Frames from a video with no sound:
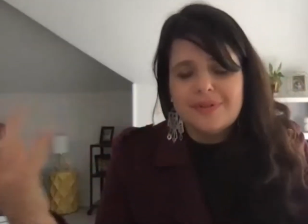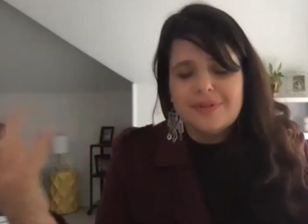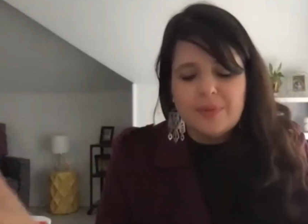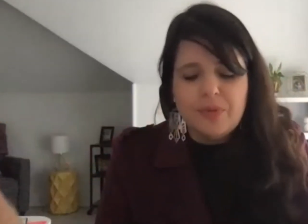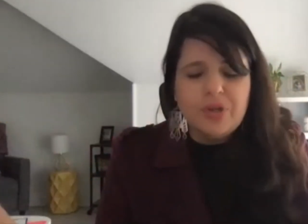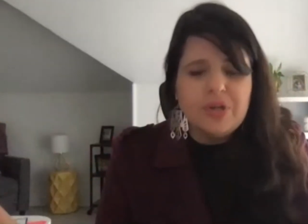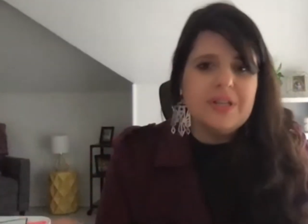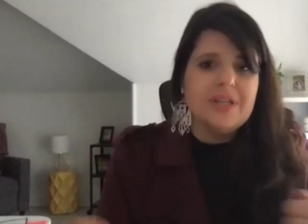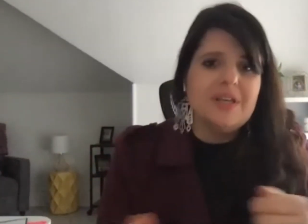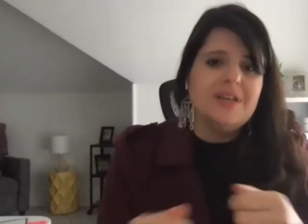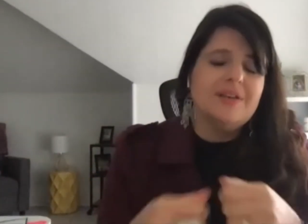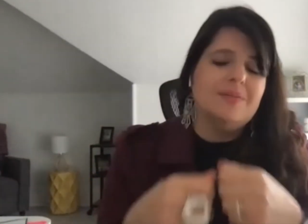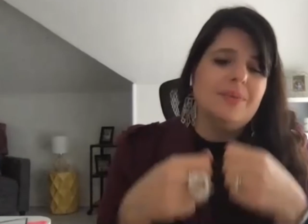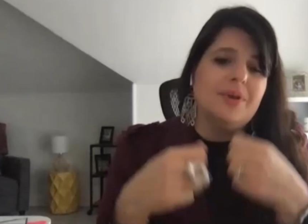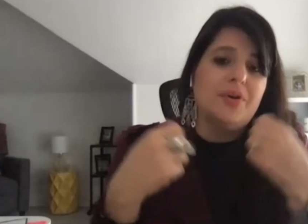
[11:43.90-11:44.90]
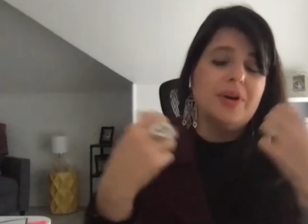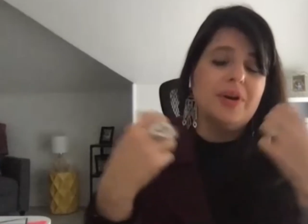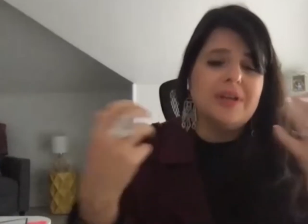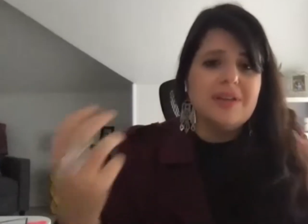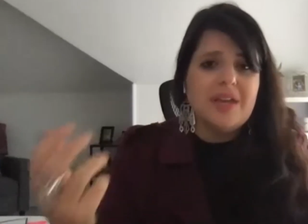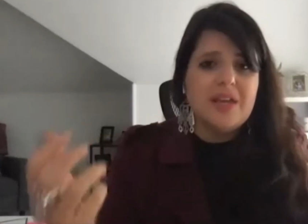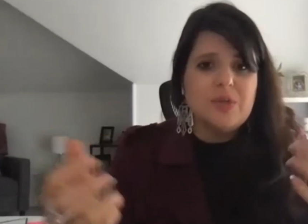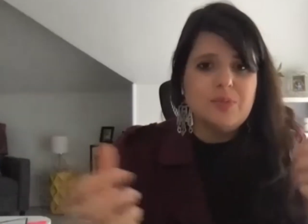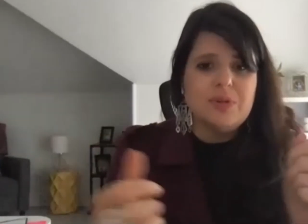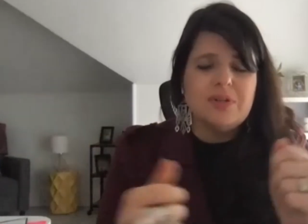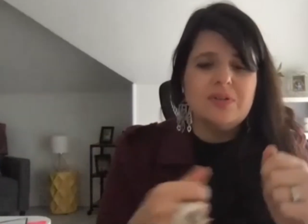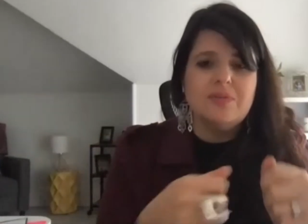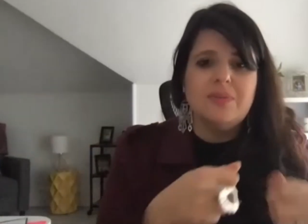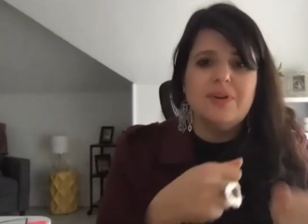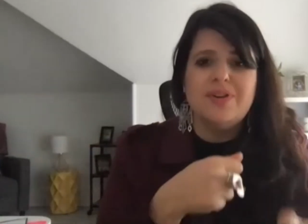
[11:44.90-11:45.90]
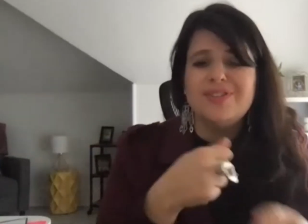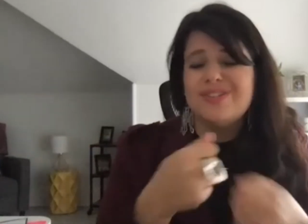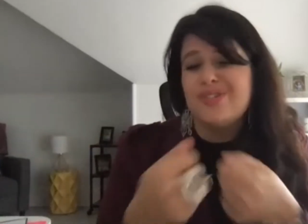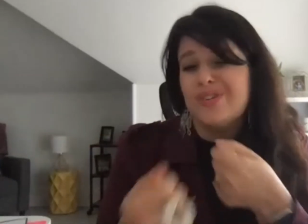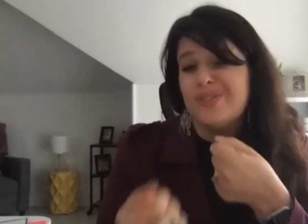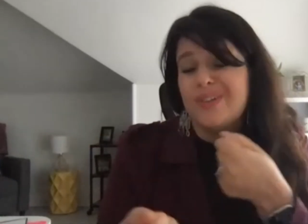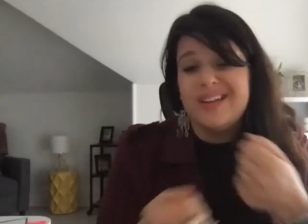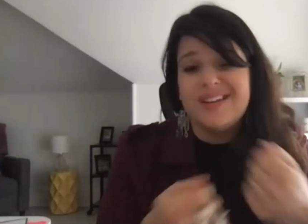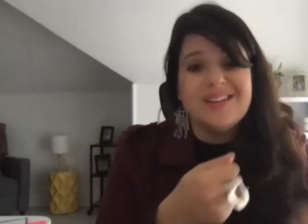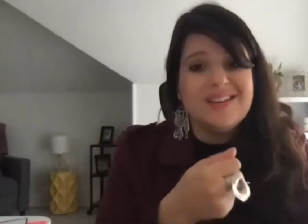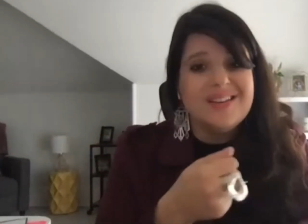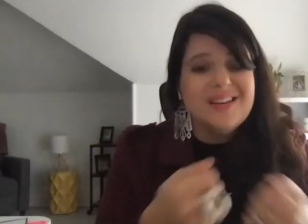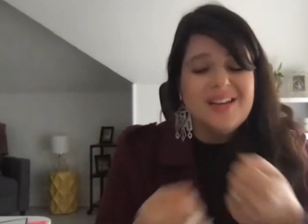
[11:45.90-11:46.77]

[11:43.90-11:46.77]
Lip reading: community, better engagement, better just sort of like